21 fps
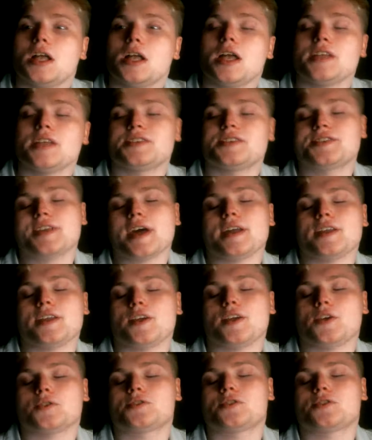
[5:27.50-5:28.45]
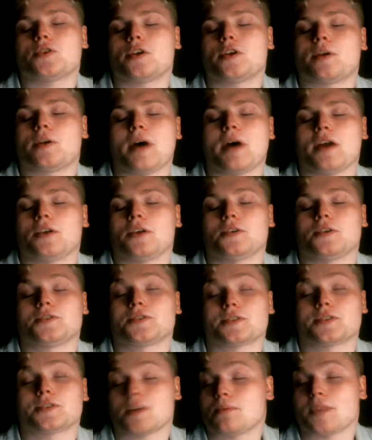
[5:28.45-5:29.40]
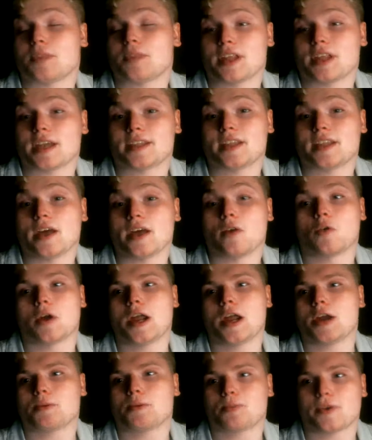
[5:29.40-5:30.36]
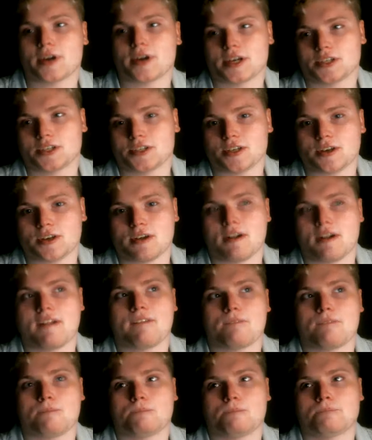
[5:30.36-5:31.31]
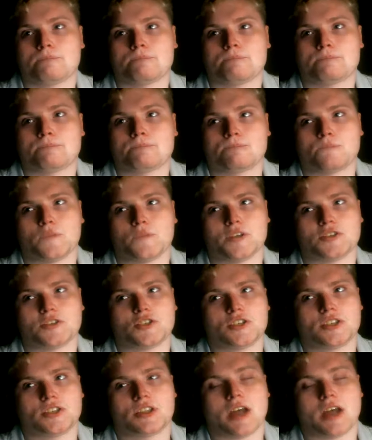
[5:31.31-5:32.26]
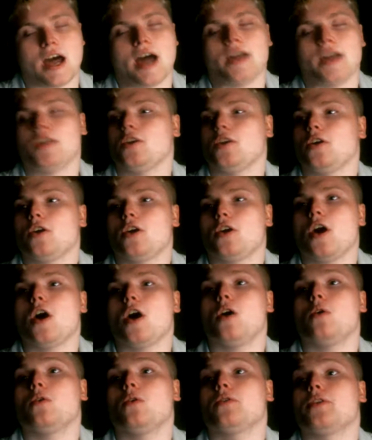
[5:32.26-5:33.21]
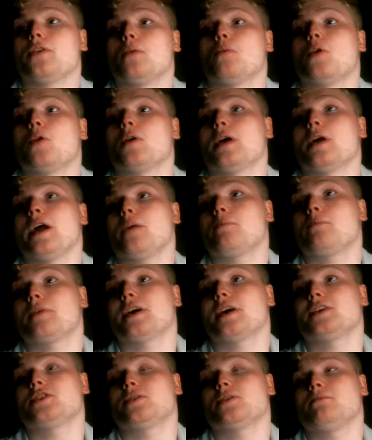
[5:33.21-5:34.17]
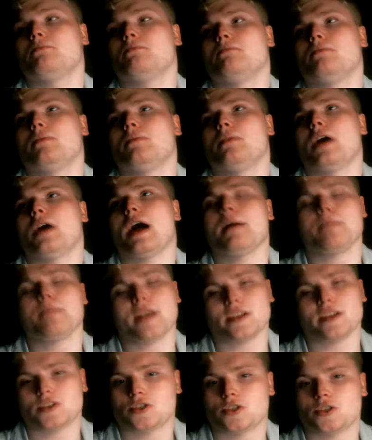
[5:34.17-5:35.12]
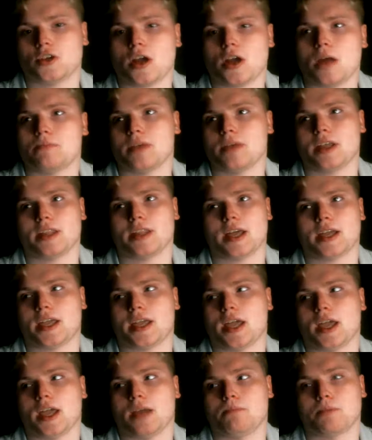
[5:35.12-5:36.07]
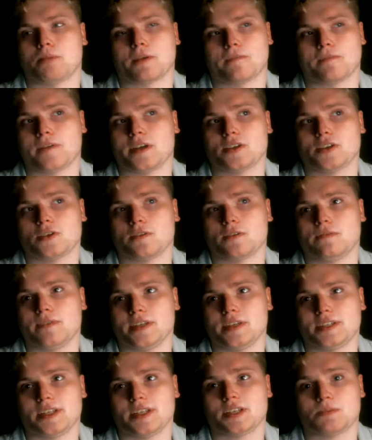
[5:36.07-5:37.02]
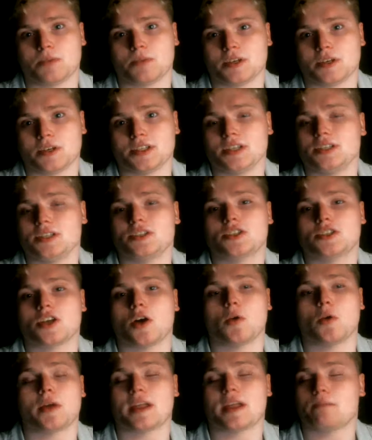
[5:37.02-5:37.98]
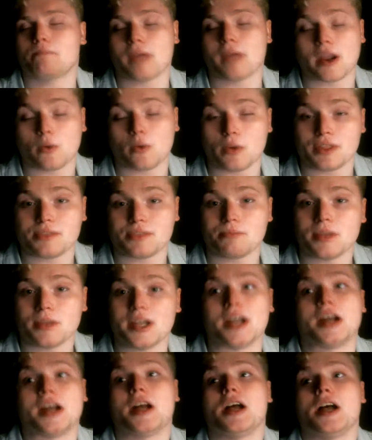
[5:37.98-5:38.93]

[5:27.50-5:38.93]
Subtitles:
Instead, you use soda bottles or something like that, or air pressure, which the higher you go, the more air pressure. I'm not sure. I'm not like a professional physics person, so bear with me.